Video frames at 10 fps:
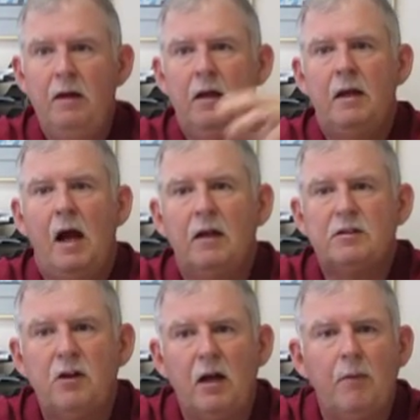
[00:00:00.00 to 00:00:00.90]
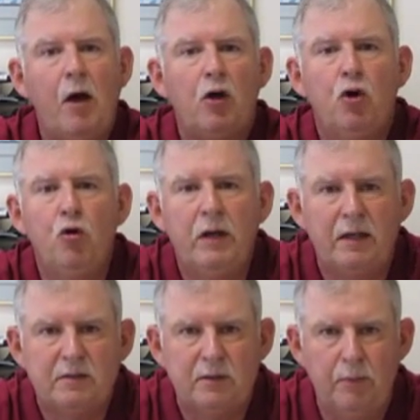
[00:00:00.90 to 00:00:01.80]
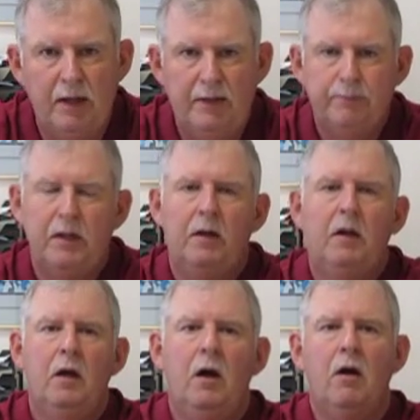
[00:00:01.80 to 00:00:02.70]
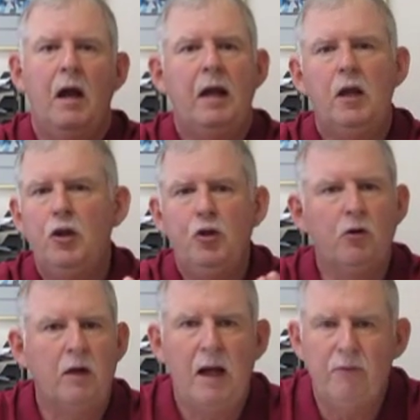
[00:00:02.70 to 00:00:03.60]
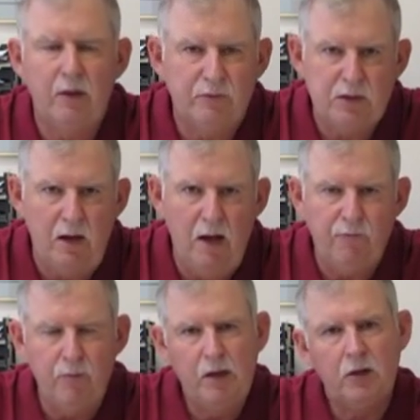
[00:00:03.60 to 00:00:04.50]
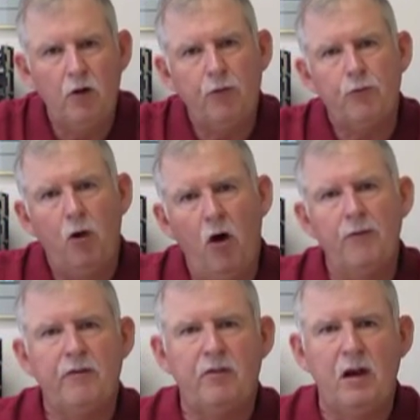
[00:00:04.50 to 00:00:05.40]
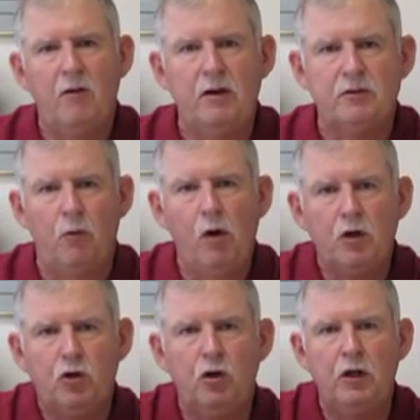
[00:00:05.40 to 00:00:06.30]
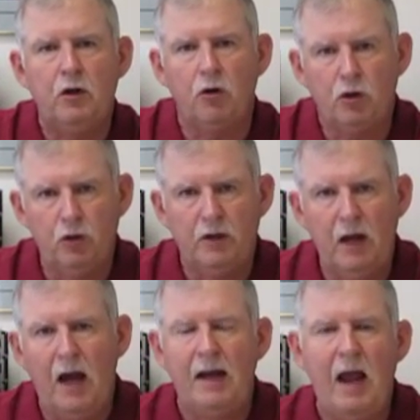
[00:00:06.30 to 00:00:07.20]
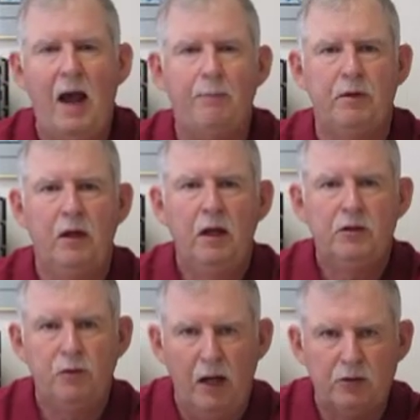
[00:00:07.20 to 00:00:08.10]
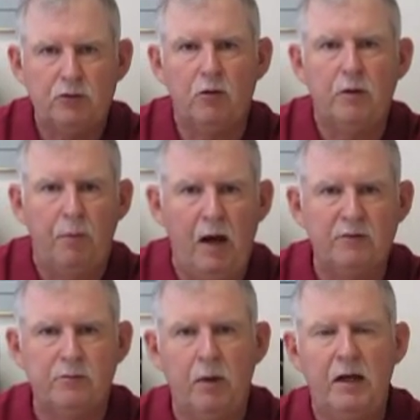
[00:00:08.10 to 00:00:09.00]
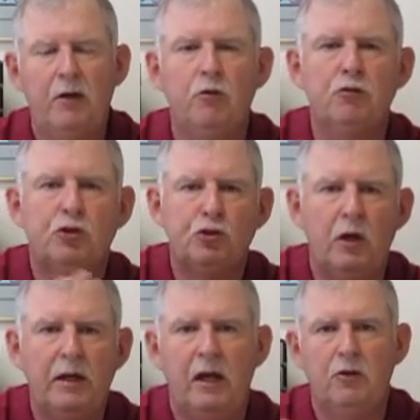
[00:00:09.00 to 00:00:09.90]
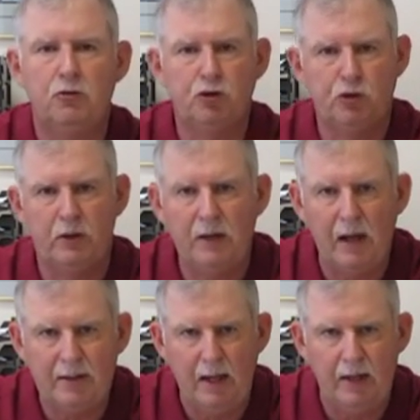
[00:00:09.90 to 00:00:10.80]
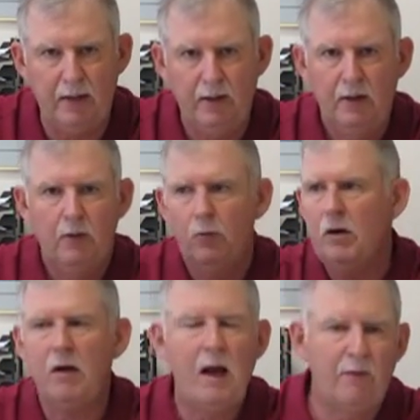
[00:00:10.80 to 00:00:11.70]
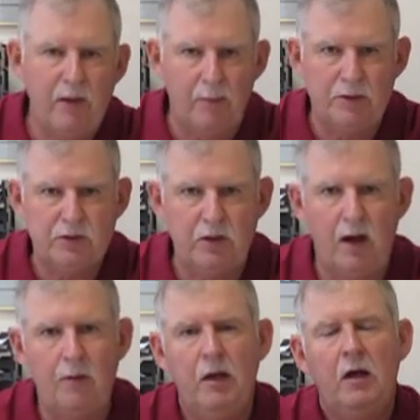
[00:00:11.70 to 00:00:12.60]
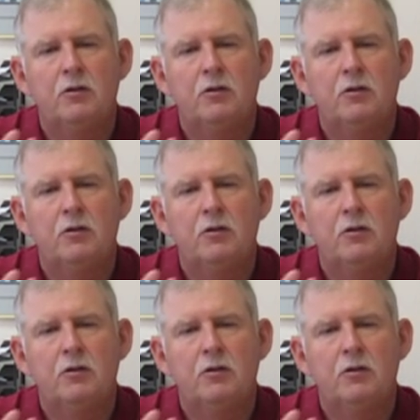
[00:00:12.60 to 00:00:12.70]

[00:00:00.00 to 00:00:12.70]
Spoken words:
Now let's talk about who gets the money. All right, you don't have enough time for me to go through all the scenarios on what could or could not happen to escrow deposit money and who should not get it. We don't have that much time.